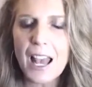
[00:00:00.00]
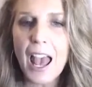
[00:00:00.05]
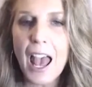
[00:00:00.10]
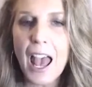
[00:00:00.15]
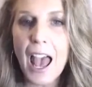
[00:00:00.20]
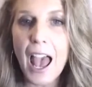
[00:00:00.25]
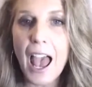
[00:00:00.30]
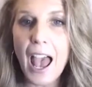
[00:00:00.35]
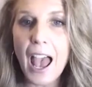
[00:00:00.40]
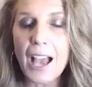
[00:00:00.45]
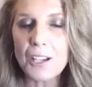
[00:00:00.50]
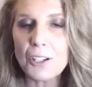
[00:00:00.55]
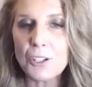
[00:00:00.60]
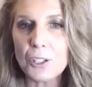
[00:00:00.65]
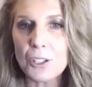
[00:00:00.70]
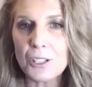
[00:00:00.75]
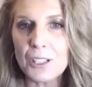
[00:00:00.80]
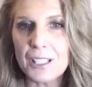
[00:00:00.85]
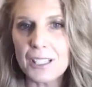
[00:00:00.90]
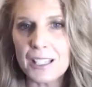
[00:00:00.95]

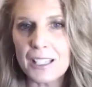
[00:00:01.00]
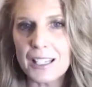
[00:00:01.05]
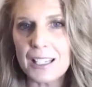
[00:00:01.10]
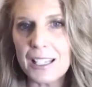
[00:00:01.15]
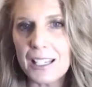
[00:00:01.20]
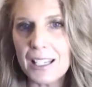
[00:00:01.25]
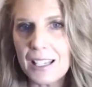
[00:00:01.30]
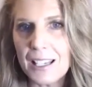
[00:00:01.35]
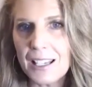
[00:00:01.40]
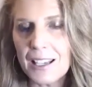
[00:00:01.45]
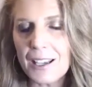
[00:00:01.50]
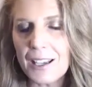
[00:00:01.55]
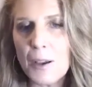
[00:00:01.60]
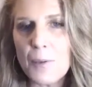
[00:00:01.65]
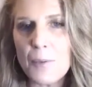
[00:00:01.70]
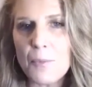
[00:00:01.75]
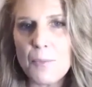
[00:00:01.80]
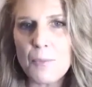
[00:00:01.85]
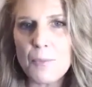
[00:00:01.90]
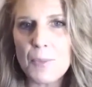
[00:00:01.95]
actually,
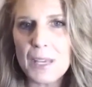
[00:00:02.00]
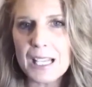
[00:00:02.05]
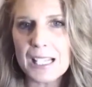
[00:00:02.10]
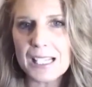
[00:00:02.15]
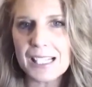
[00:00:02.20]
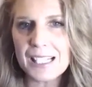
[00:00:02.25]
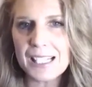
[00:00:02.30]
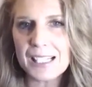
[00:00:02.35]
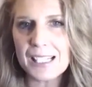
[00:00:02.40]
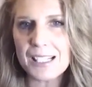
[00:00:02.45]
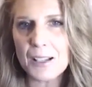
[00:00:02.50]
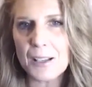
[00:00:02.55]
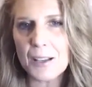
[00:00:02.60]
Miss